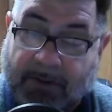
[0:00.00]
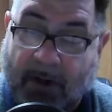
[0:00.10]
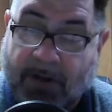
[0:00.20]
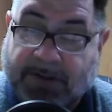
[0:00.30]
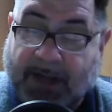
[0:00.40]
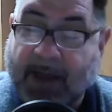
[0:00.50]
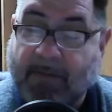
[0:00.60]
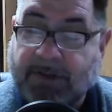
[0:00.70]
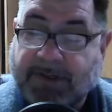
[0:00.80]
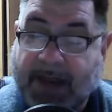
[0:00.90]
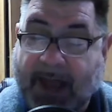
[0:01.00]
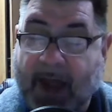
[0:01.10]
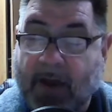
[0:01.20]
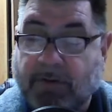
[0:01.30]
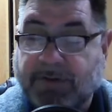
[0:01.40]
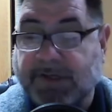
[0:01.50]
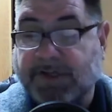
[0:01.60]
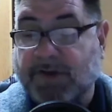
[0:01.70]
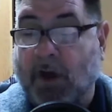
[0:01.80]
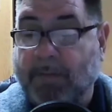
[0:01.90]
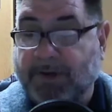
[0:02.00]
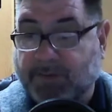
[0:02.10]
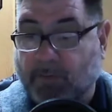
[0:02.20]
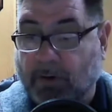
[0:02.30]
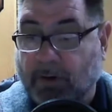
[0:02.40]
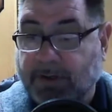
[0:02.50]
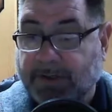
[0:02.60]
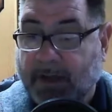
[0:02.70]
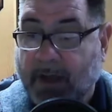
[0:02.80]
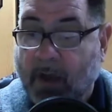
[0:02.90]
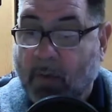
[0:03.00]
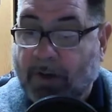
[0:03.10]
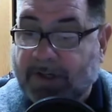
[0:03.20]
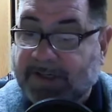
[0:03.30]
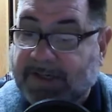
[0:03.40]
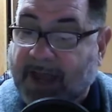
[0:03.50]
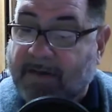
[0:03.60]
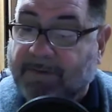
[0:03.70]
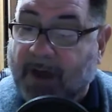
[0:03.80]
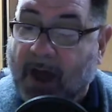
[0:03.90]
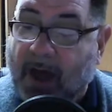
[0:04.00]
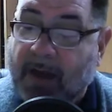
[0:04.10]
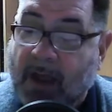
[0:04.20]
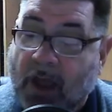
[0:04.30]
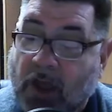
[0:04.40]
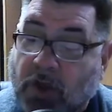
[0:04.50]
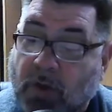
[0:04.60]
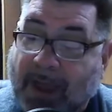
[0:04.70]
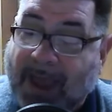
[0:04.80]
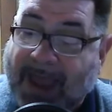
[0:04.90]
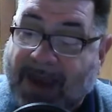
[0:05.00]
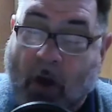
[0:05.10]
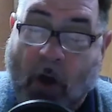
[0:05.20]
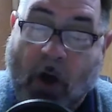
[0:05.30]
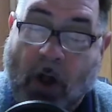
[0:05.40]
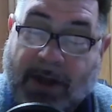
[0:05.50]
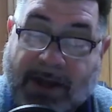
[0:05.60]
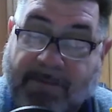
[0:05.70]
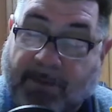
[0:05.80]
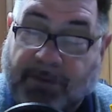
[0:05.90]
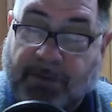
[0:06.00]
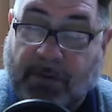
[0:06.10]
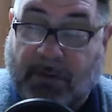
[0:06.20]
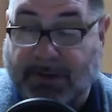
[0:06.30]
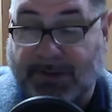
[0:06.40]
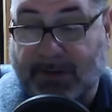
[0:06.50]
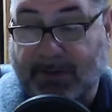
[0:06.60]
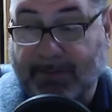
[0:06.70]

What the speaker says: Paul's language that echoes the psalmist's words, which say of God, "You hate all evildoers,"